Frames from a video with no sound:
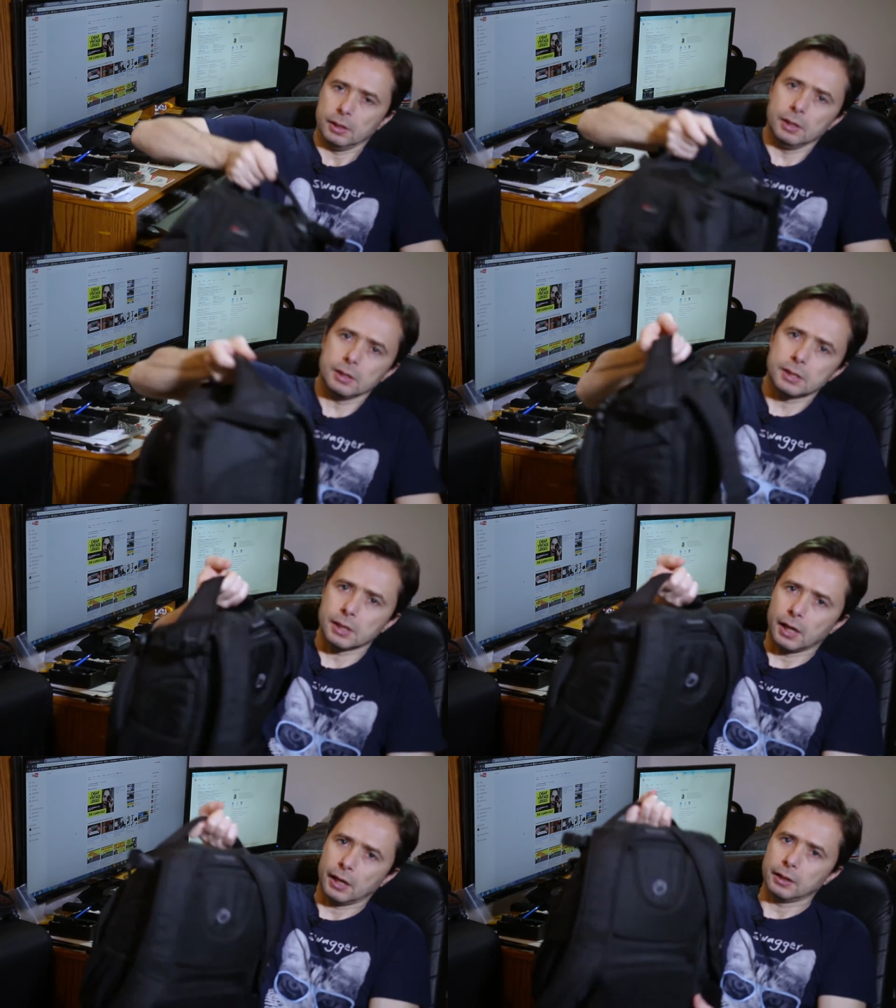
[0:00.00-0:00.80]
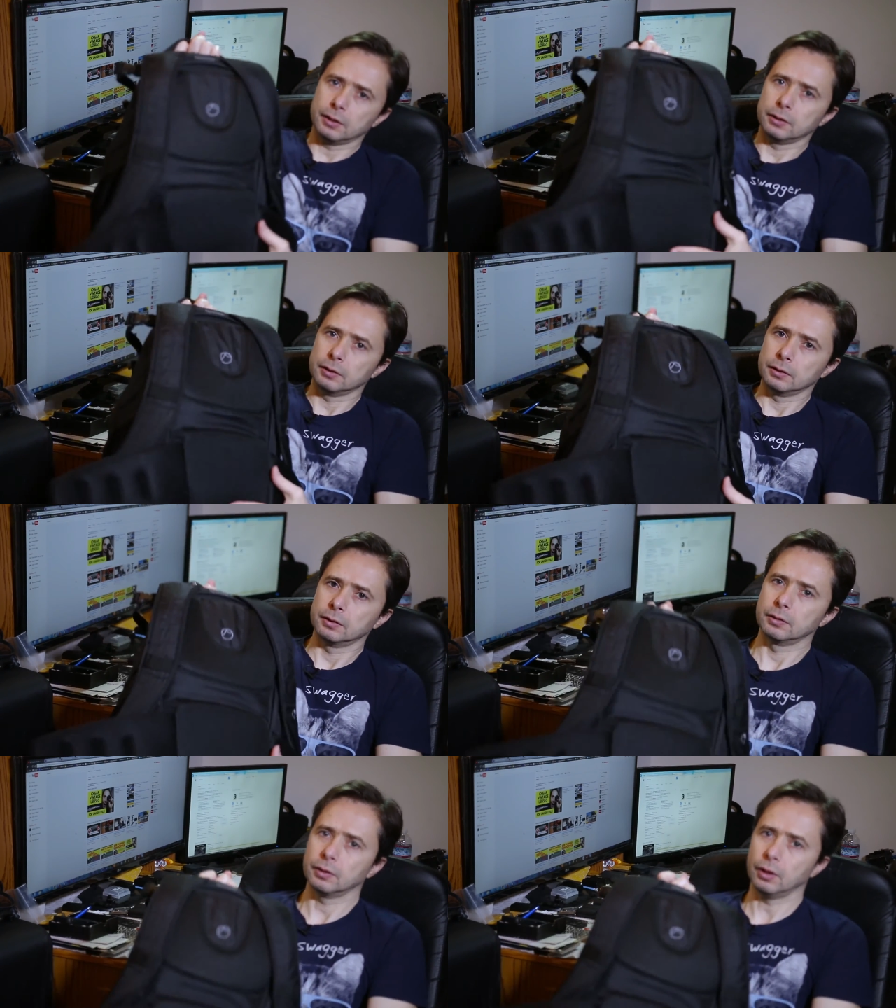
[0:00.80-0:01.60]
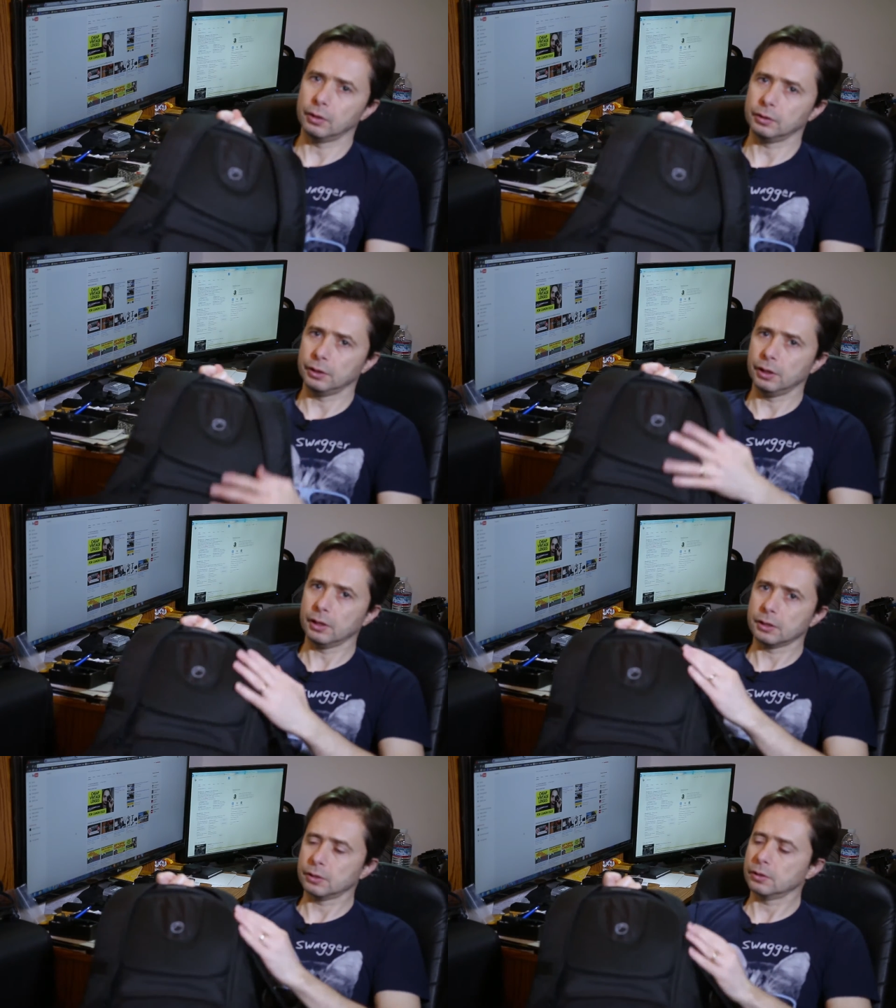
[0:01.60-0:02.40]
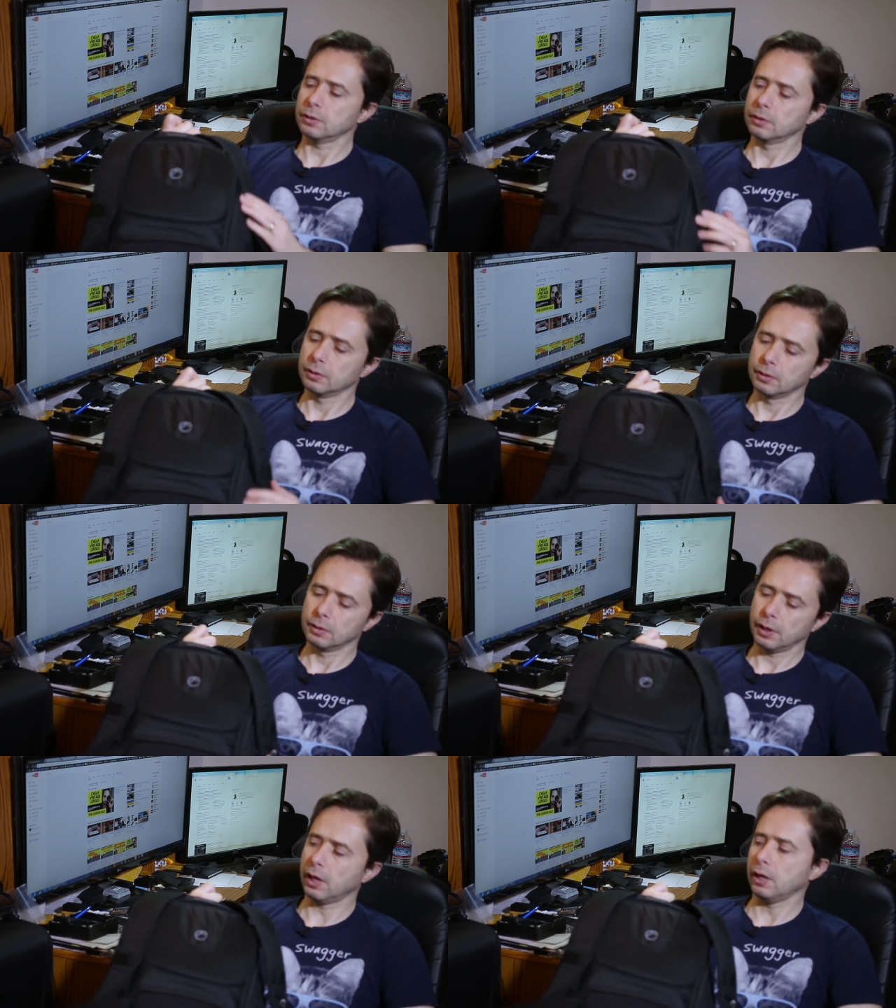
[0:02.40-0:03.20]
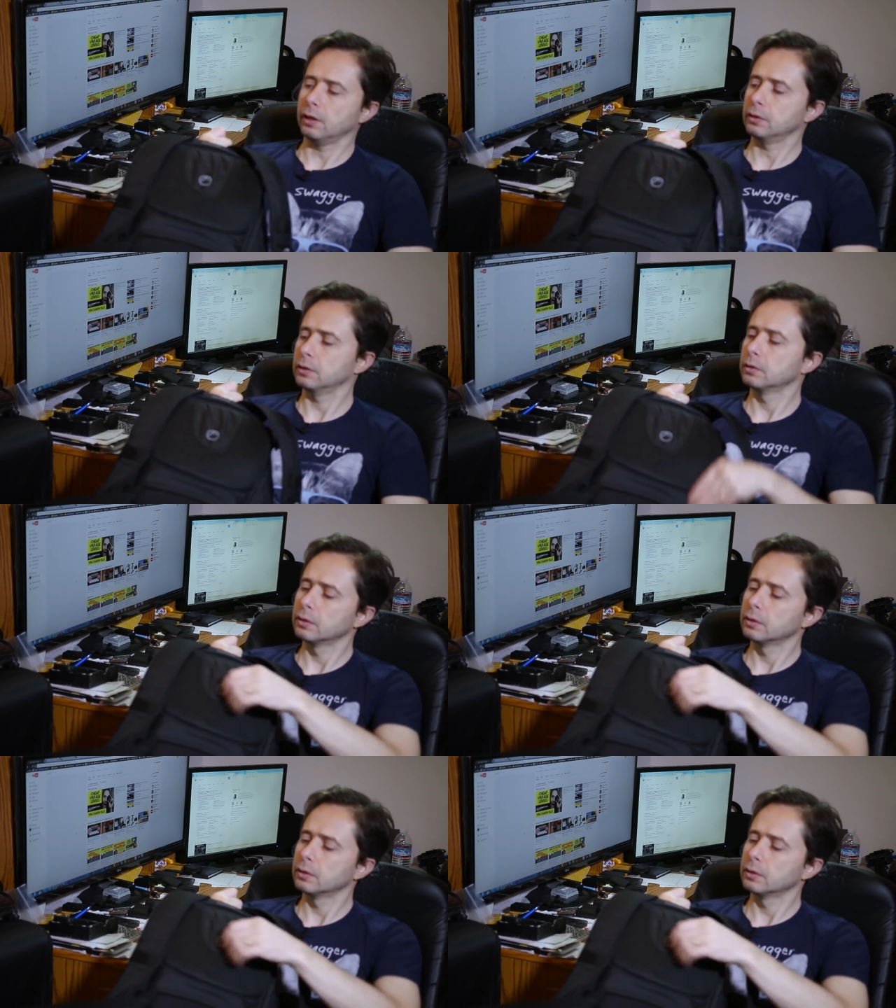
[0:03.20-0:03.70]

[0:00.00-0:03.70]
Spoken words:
Inside, on the other end,